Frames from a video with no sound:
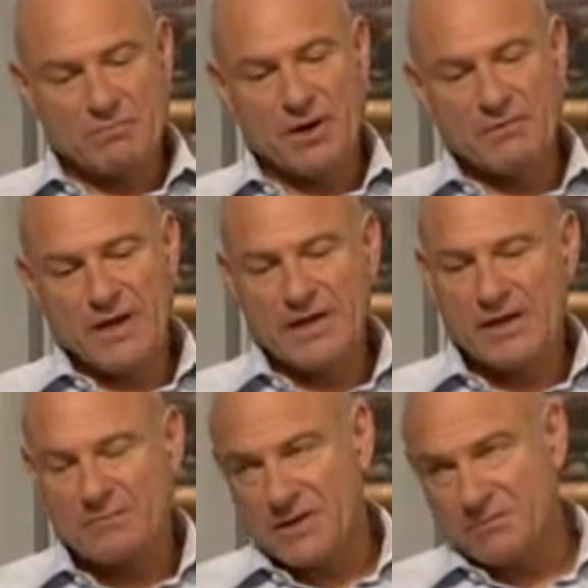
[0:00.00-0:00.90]
by that
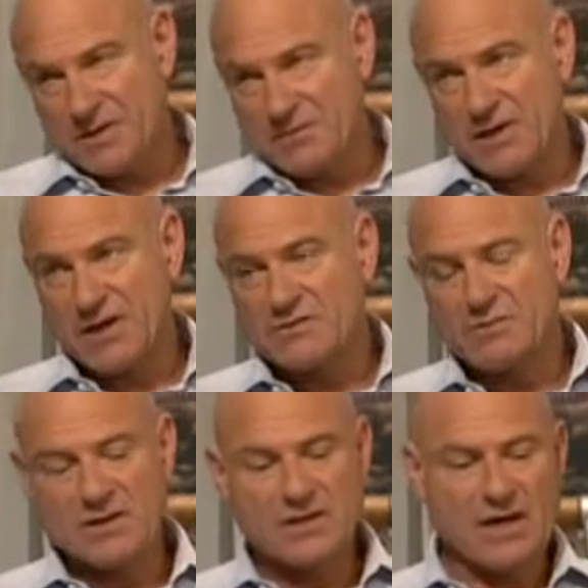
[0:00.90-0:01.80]
I mean
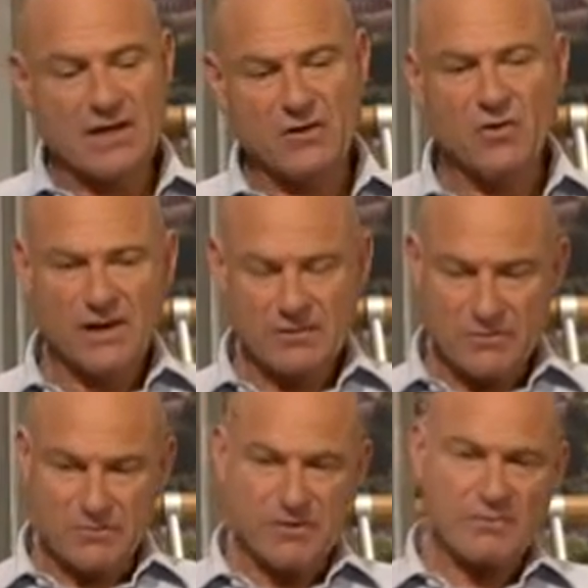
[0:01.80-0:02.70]
mismanagement at all
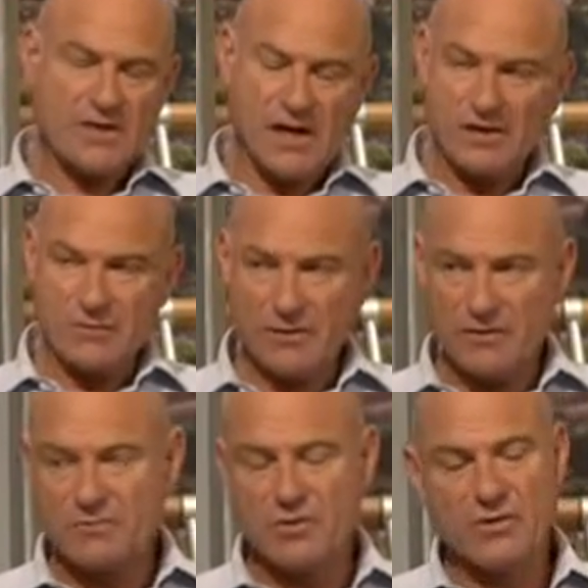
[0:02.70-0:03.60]
levels, starting
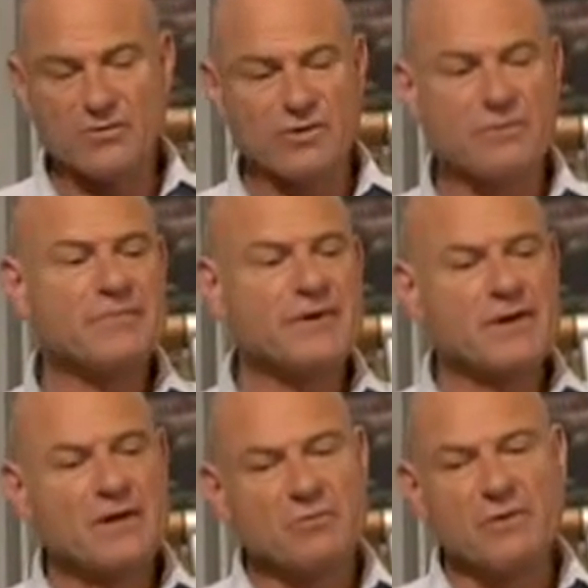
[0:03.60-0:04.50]
with the boardroom,
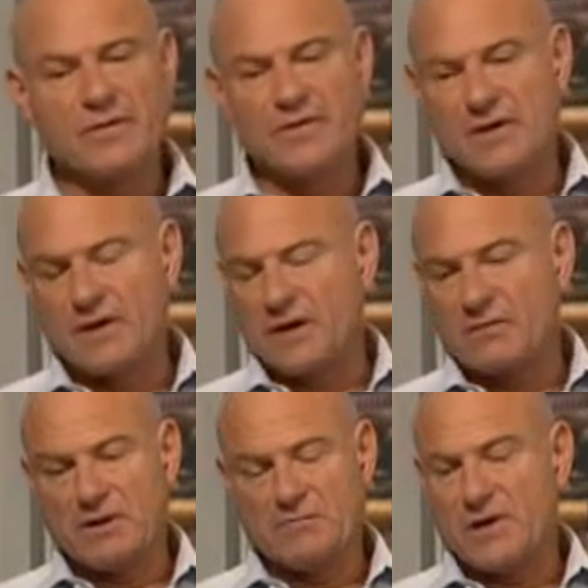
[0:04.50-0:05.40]
with
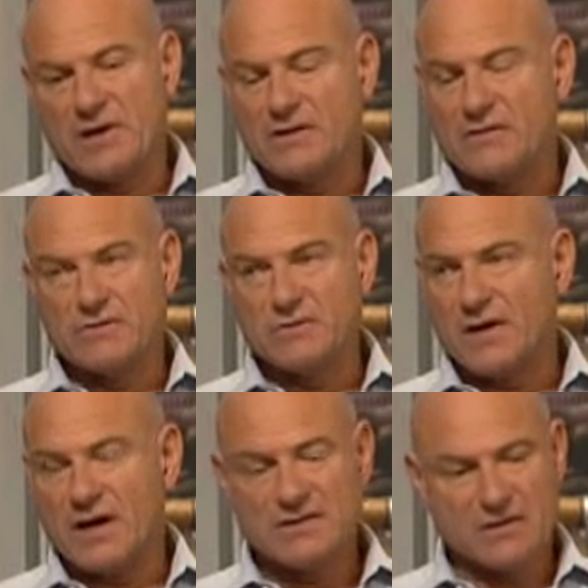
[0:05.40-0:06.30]
the Americans who
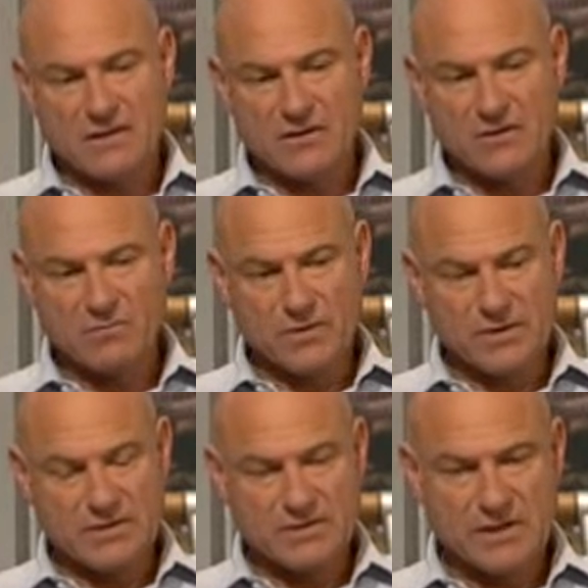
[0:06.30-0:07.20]
were utterly
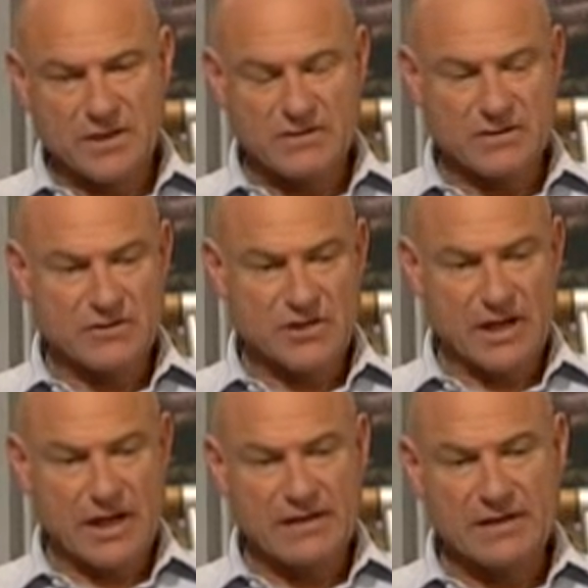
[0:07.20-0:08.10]
hopeless, Hicks and
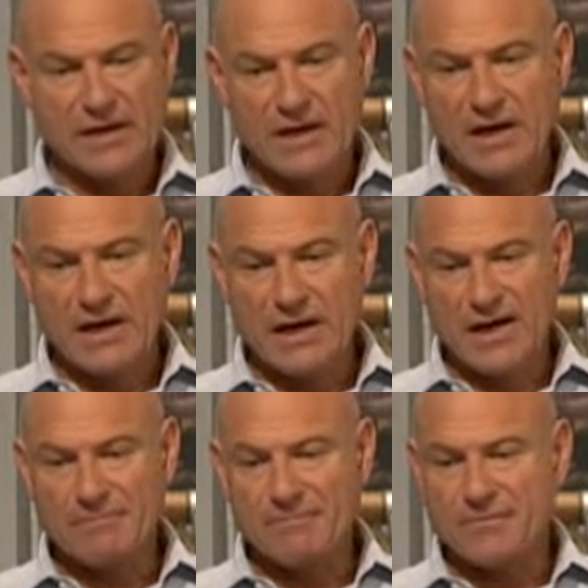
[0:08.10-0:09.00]
Gillette,
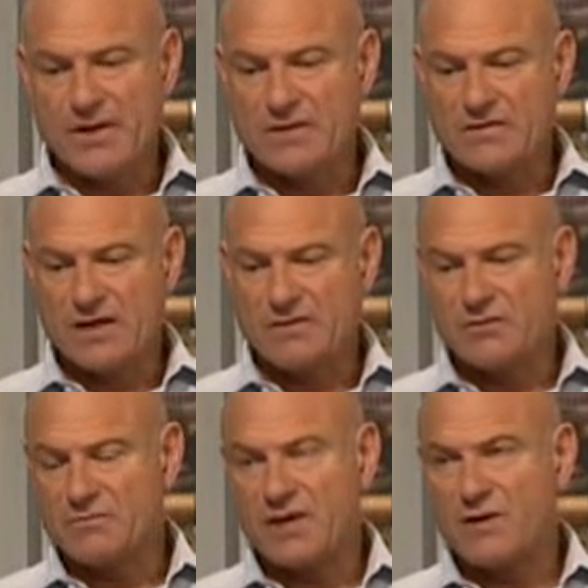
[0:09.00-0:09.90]
and deserve
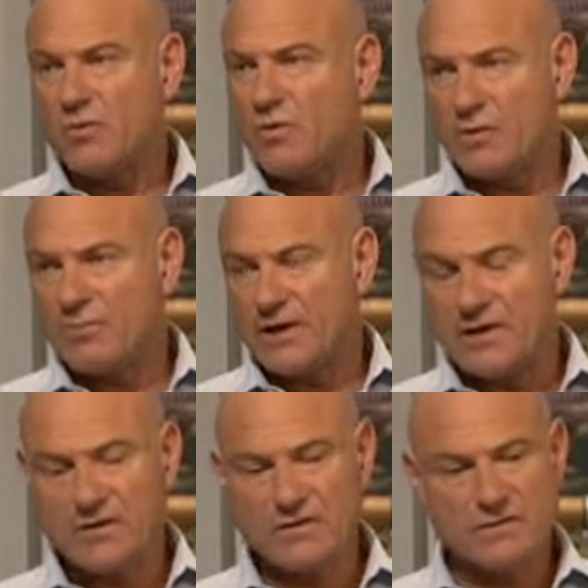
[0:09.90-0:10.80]
to make a
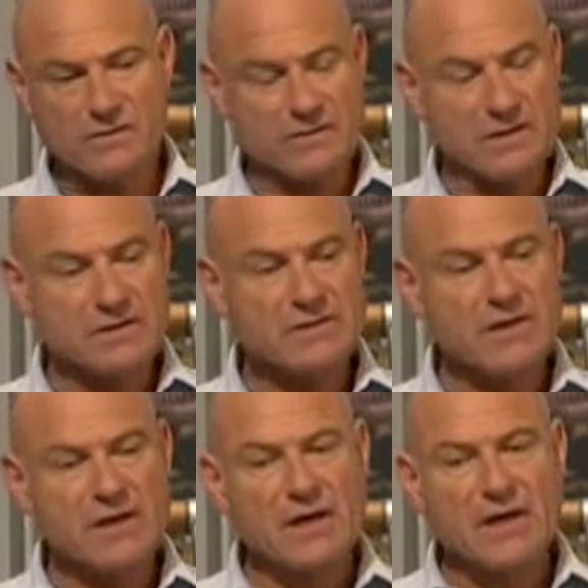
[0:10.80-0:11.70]
whopping loss on this,
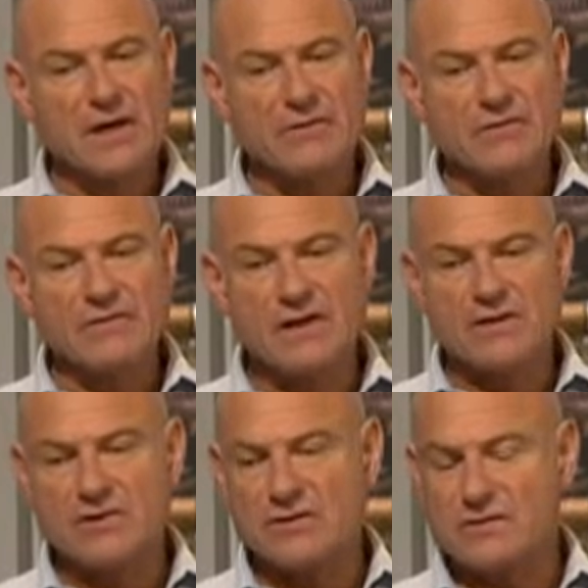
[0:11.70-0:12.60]
if there's any
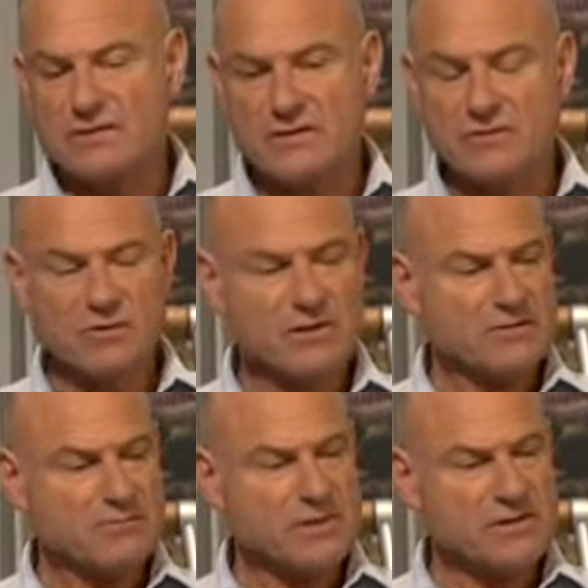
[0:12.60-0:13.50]
justice in the world
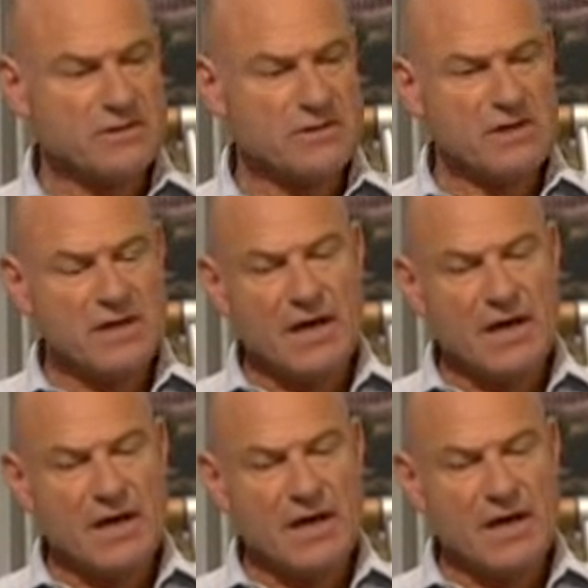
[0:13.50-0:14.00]
of business.